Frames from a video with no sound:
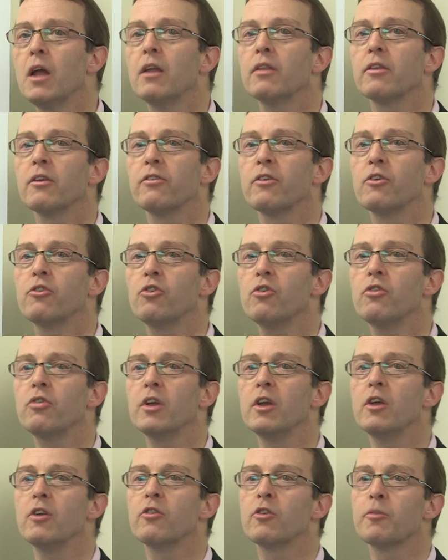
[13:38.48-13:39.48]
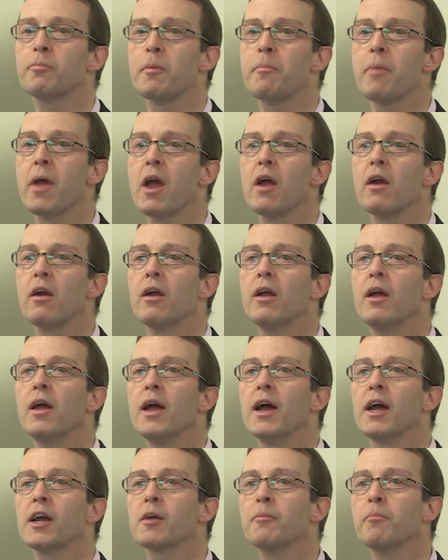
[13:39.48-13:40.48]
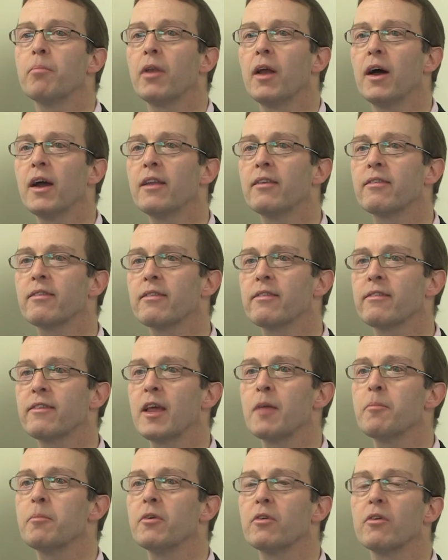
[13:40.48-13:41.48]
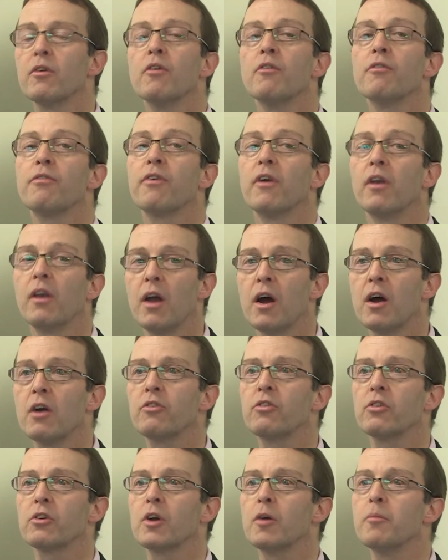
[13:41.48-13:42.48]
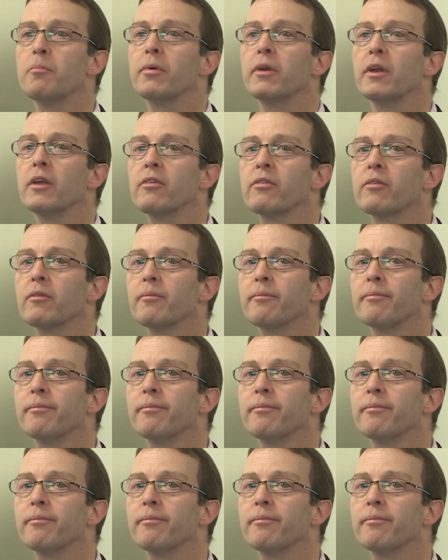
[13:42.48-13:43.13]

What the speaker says: There's a duty to prepare a compliance statement for larger companies.